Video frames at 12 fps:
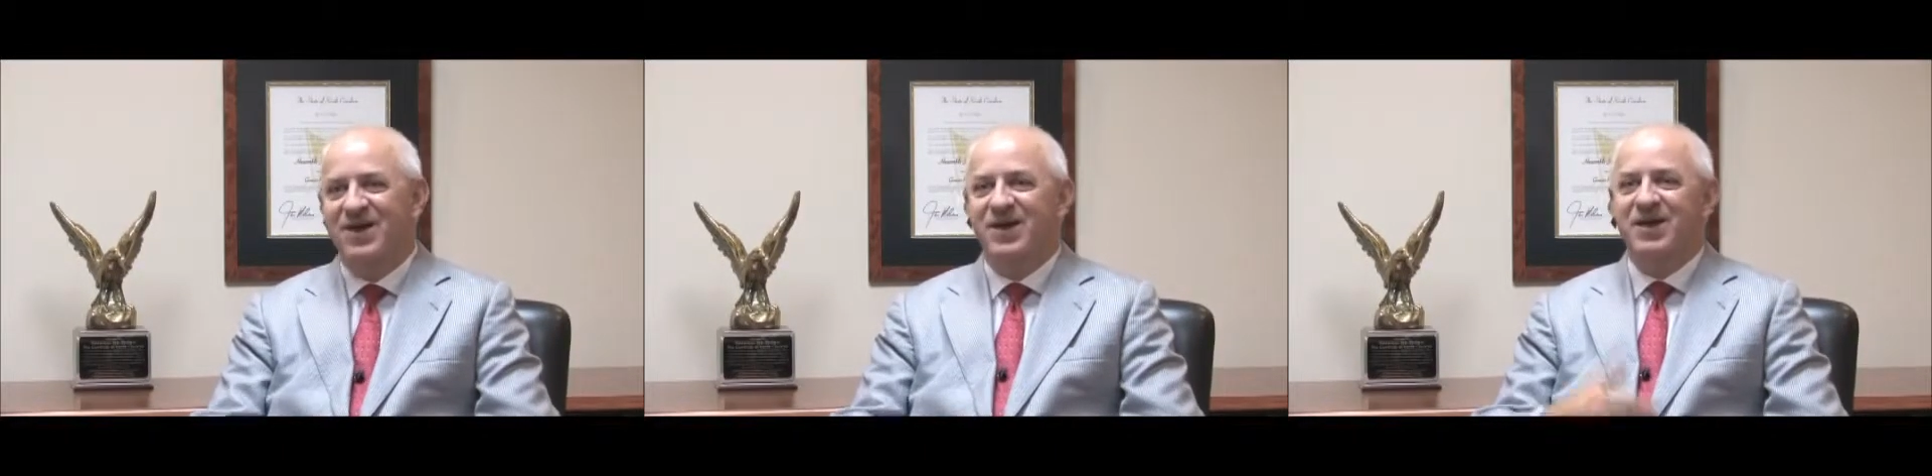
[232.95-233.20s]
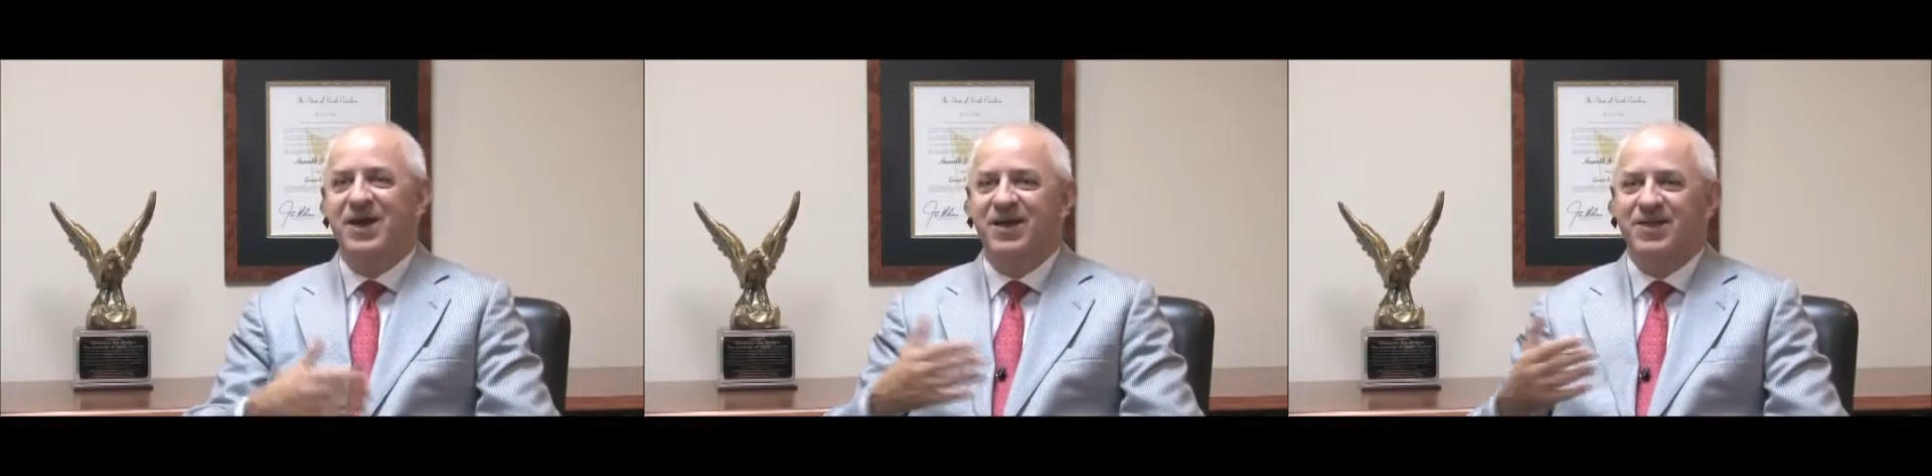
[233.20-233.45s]

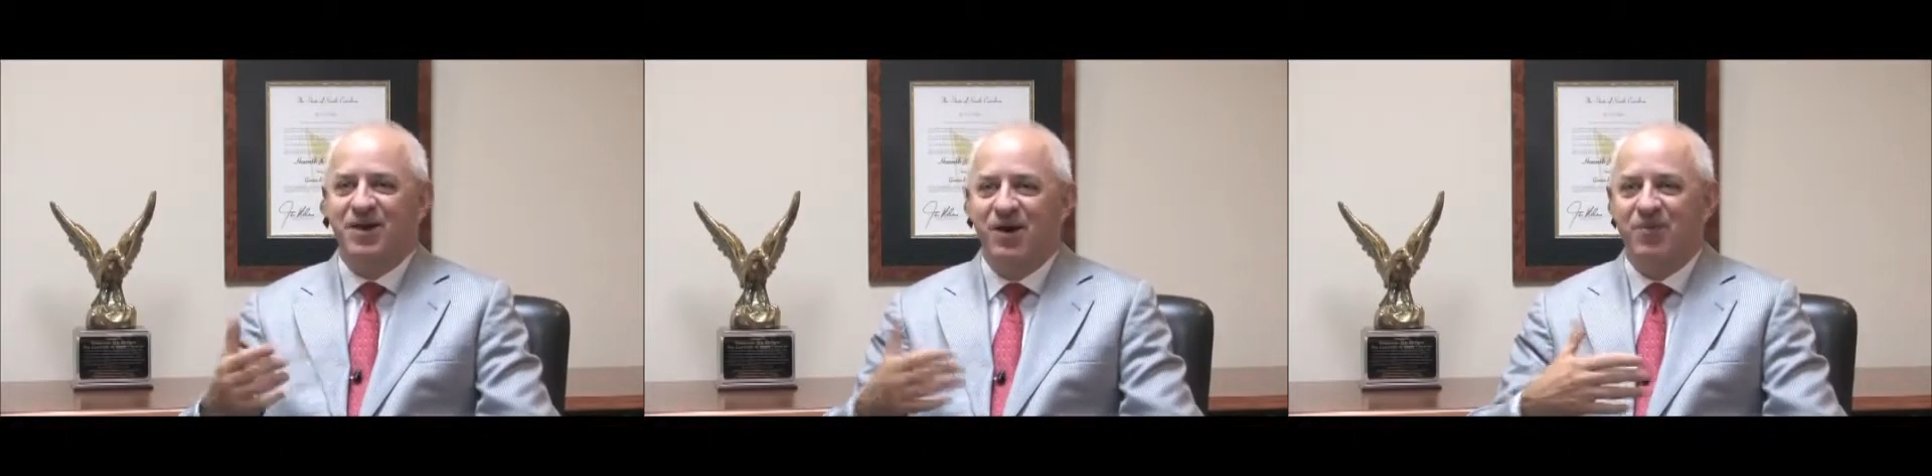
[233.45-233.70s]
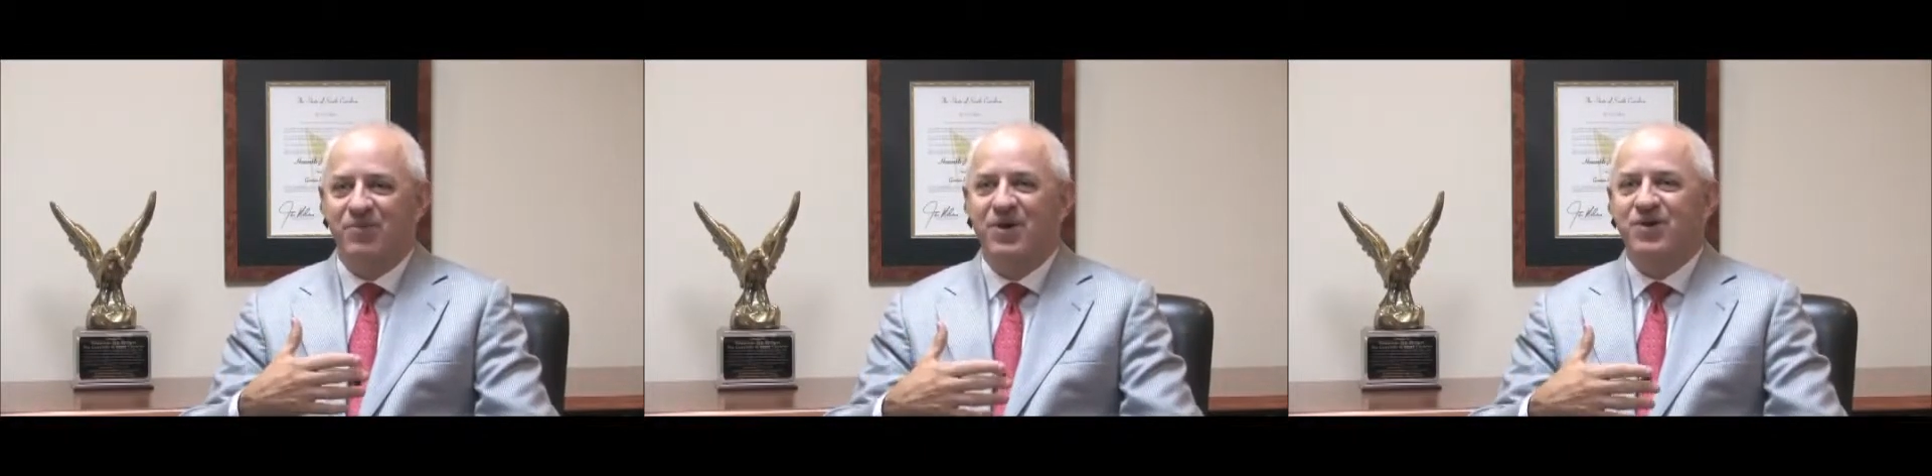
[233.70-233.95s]
he had to
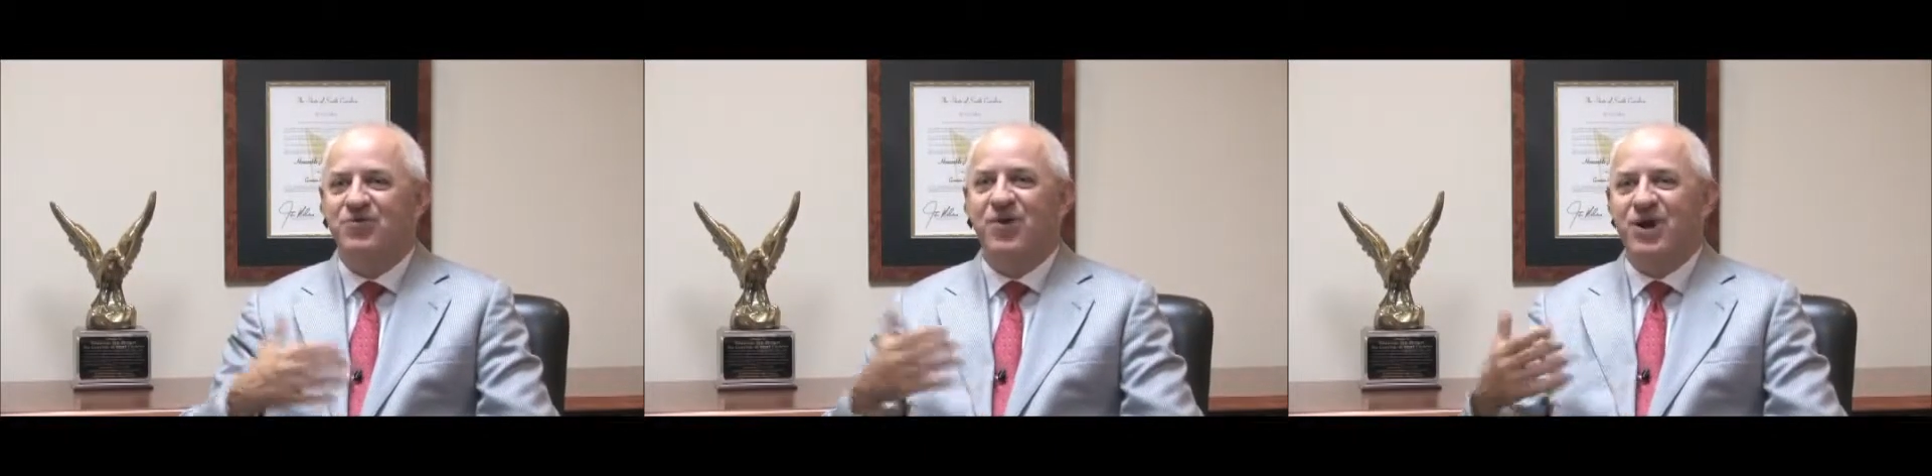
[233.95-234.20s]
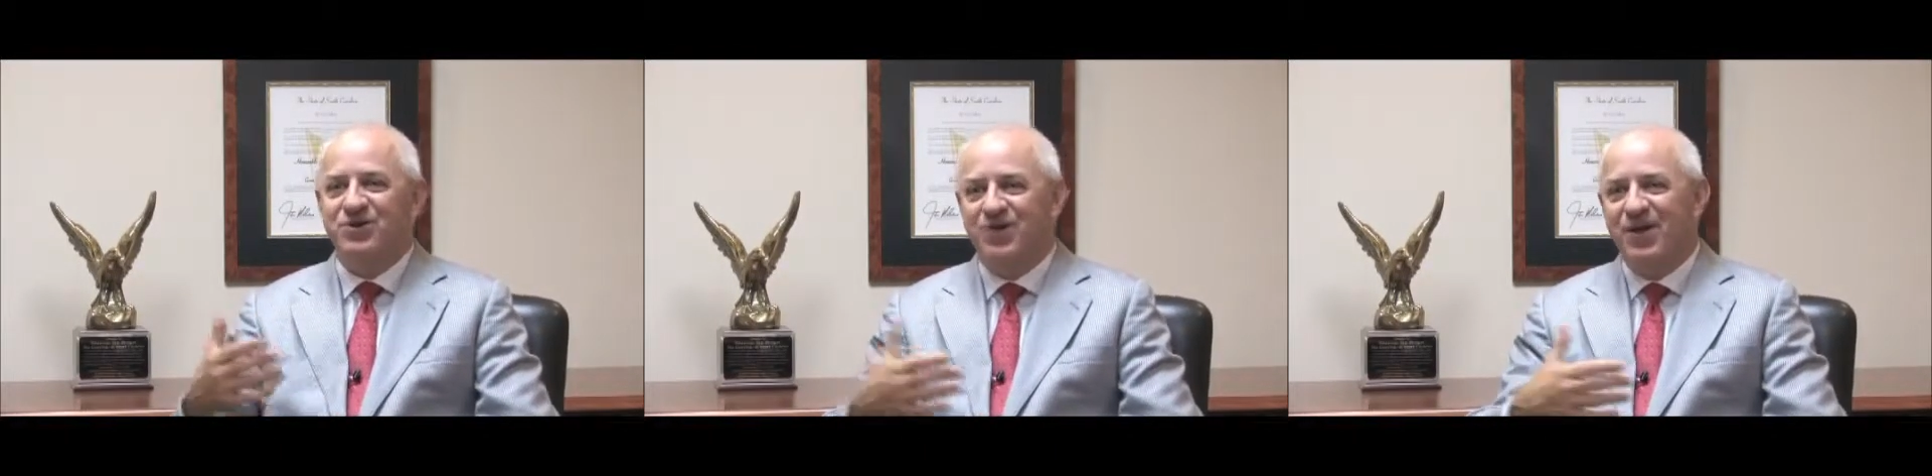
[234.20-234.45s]
help
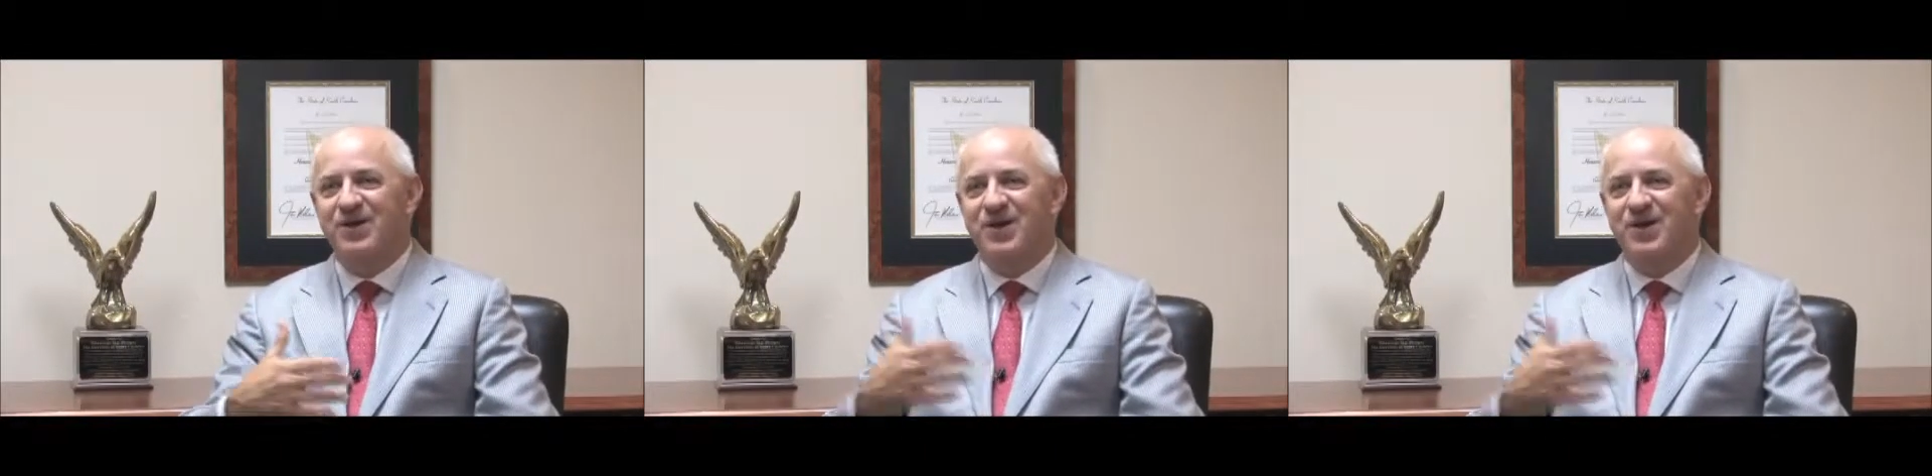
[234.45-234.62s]
translate